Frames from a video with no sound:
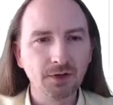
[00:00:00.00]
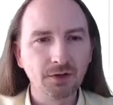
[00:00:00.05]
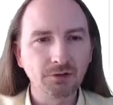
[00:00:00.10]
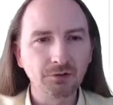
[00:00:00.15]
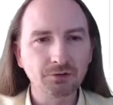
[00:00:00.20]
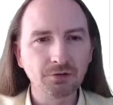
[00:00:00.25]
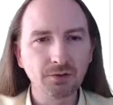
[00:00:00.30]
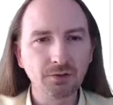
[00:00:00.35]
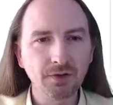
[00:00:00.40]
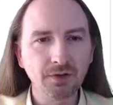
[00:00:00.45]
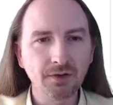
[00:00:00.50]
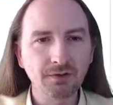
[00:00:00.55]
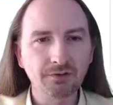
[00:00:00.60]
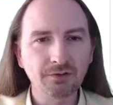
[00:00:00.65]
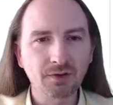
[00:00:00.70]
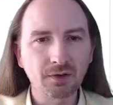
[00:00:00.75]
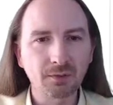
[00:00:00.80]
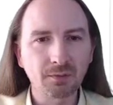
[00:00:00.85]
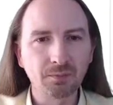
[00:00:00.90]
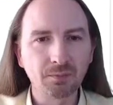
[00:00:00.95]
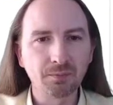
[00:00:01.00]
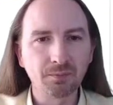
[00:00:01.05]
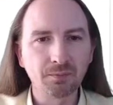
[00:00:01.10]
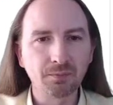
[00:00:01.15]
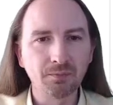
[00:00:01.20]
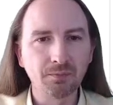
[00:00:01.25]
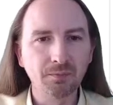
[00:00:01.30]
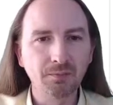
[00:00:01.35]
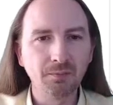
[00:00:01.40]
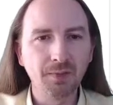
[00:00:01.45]
Shoot is a
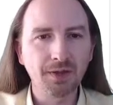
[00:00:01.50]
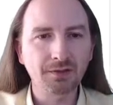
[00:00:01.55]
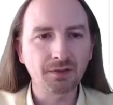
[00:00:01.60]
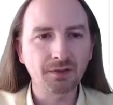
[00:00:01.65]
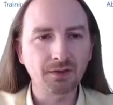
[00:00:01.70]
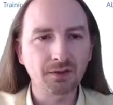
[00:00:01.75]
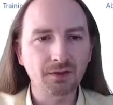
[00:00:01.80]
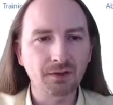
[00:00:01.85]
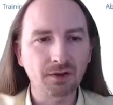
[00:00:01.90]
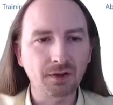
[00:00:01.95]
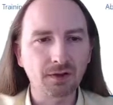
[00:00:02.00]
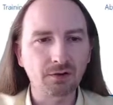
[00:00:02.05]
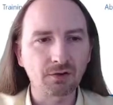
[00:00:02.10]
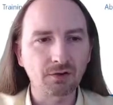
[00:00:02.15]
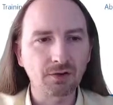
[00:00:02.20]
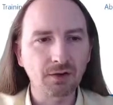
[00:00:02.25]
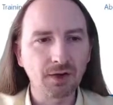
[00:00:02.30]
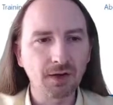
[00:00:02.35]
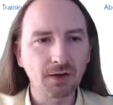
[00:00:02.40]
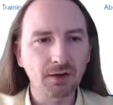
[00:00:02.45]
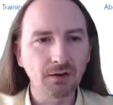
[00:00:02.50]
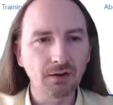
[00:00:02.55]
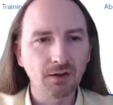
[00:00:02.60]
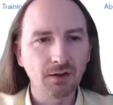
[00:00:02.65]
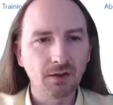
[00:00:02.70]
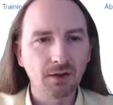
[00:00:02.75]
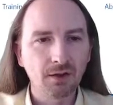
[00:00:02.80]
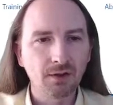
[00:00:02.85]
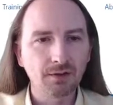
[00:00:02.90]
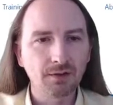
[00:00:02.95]
method that I created
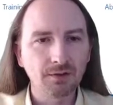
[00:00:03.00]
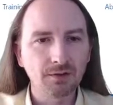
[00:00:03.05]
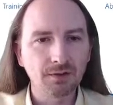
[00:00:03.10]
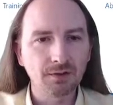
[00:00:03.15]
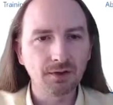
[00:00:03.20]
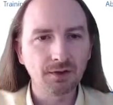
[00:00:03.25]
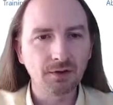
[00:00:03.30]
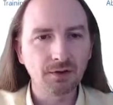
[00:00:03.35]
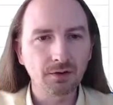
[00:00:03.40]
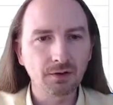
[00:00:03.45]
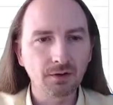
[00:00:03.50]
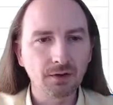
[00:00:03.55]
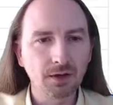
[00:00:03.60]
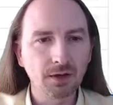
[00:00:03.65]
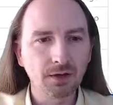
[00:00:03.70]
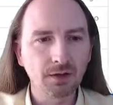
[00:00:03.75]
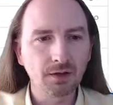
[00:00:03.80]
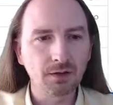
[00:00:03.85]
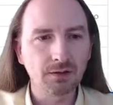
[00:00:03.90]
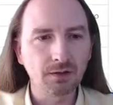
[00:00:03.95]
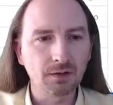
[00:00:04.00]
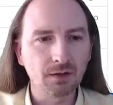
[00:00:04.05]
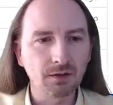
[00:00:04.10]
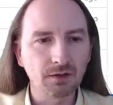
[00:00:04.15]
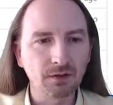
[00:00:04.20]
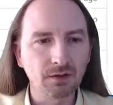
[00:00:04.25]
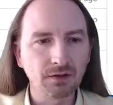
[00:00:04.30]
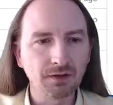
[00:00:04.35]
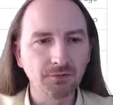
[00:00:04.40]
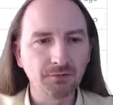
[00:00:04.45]
here in the
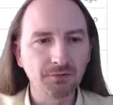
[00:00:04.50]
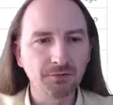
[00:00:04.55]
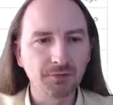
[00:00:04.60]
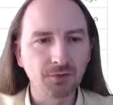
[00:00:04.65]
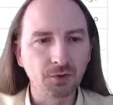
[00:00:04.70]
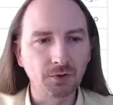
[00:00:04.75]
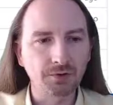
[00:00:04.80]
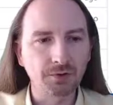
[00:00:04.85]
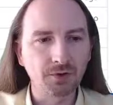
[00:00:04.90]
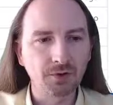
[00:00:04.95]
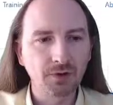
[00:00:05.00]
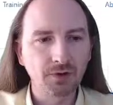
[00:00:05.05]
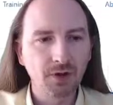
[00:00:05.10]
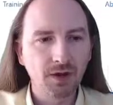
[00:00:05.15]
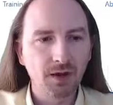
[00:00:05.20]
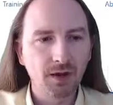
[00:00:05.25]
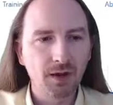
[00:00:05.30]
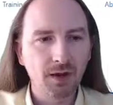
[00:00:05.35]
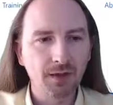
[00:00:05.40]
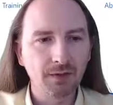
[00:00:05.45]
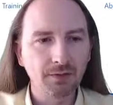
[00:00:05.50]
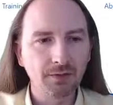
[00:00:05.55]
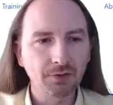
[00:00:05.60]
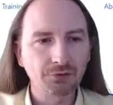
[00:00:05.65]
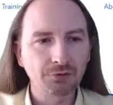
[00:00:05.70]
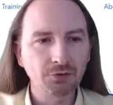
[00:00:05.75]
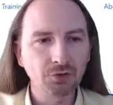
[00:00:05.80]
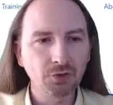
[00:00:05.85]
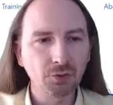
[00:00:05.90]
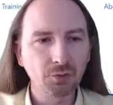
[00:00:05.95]
lib folder, and this
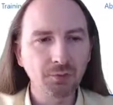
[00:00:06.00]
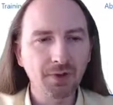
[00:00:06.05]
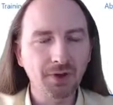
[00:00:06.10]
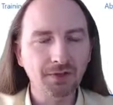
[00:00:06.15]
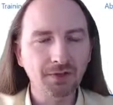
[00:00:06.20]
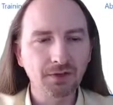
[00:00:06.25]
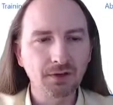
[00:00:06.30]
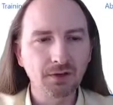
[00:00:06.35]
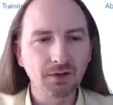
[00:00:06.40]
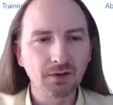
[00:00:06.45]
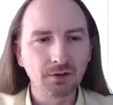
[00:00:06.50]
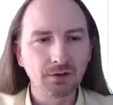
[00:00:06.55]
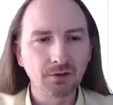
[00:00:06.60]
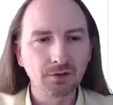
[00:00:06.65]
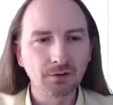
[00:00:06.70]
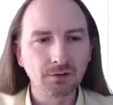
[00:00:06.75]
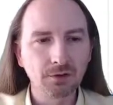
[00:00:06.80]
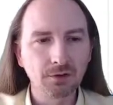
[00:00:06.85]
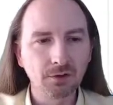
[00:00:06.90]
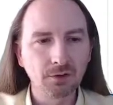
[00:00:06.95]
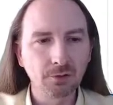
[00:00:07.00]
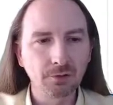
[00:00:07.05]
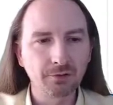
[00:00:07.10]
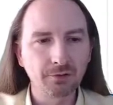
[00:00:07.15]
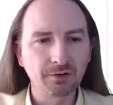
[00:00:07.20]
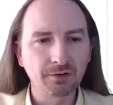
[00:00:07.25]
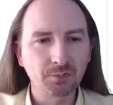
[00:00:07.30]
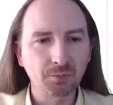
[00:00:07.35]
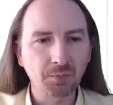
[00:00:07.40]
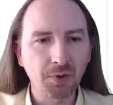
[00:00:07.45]
shoot method
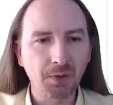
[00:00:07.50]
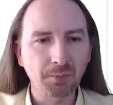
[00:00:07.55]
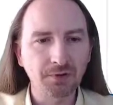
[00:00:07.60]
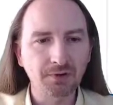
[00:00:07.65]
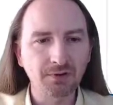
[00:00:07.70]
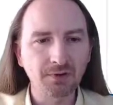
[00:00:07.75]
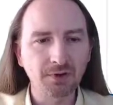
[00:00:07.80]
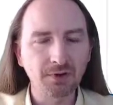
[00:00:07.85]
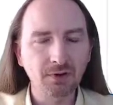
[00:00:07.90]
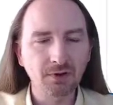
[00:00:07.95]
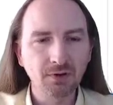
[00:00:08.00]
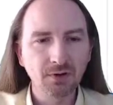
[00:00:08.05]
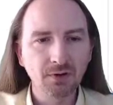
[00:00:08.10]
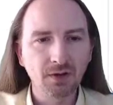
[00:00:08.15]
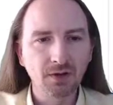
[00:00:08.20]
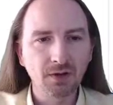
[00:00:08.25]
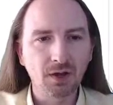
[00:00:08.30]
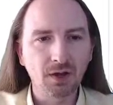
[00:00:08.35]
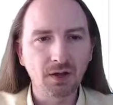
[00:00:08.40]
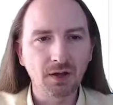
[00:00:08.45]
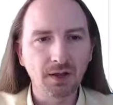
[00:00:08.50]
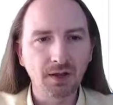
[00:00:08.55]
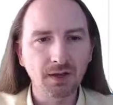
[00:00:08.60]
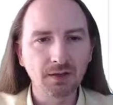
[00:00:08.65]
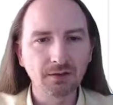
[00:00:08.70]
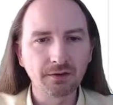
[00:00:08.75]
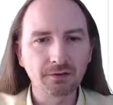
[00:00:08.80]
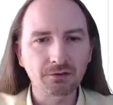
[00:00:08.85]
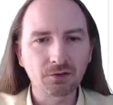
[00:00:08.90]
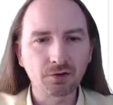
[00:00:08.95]
uses Puppeteer,
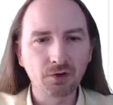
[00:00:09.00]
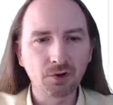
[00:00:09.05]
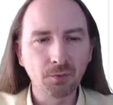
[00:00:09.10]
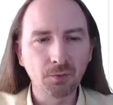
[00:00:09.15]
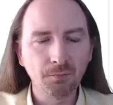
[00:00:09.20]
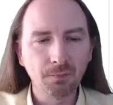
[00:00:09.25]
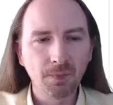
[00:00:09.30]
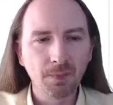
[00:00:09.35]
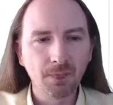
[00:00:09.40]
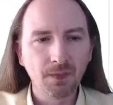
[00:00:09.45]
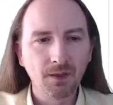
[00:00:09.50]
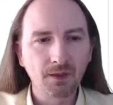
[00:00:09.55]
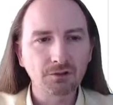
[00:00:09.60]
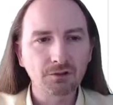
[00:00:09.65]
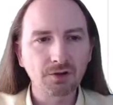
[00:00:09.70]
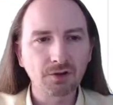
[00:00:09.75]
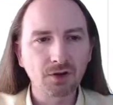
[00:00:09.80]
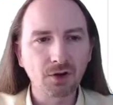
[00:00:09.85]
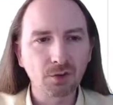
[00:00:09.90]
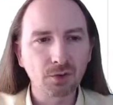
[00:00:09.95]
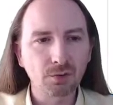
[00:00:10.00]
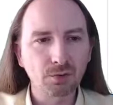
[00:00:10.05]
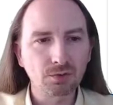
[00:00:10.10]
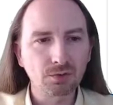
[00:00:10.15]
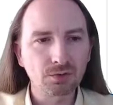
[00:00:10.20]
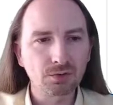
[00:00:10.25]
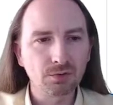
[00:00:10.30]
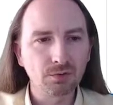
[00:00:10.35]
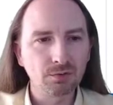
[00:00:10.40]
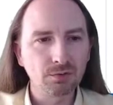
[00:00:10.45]
headless Chrome, to go
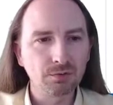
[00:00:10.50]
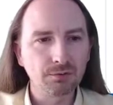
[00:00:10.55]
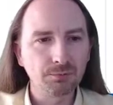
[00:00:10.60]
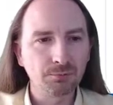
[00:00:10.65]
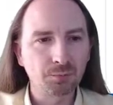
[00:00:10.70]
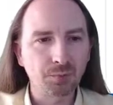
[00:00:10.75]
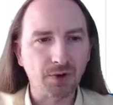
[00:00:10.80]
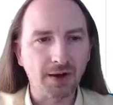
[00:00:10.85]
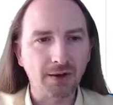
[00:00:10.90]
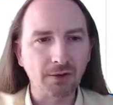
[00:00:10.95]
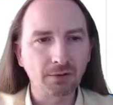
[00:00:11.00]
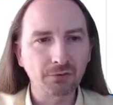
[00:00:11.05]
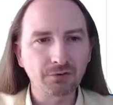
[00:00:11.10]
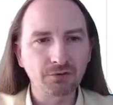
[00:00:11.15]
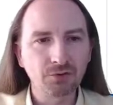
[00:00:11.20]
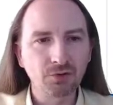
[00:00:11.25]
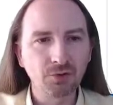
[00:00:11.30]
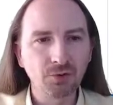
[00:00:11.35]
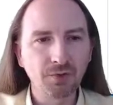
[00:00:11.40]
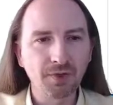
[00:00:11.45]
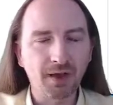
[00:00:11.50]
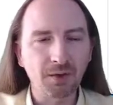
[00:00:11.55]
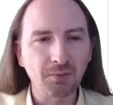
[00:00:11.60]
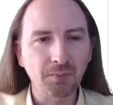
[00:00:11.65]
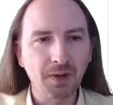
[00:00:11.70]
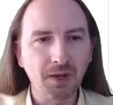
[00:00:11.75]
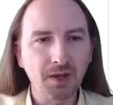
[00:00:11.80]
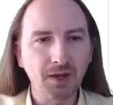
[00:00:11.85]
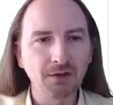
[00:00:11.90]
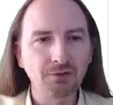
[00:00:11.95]
browse to that
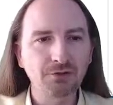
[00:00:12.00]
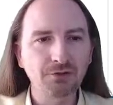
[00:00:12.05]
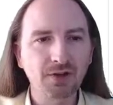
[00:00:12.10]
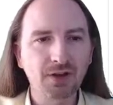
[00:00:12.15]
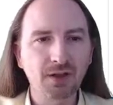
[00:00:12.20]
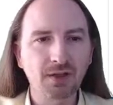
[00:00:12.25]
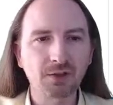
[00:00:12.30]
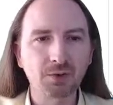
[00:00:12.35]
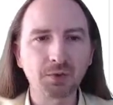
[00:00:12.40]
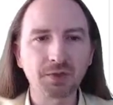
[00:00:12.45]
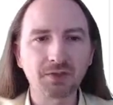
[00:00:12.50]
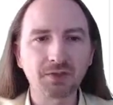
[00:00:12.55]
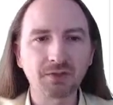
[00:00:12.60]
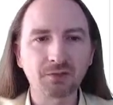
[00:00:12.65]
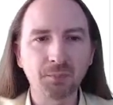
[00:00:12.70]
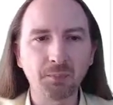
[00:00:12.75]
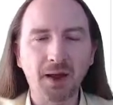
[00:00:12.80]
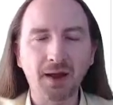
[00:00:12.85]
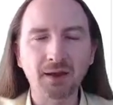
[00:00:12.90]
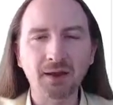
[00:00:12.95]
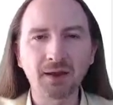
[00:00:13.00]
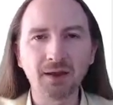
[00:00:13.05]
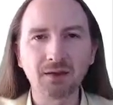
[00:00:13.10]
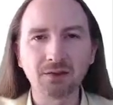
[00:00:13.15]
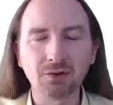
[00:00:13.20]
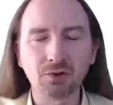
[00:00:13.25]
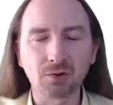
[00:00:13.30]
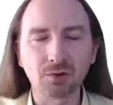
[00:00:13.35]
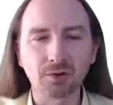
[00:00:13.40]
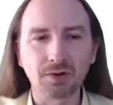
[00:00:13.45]
page together with this
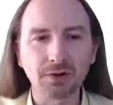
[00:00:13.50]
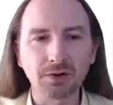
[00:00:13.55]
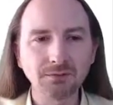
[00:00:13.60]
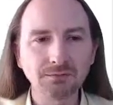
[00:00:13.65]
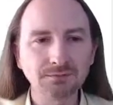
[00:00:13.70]
backend URL.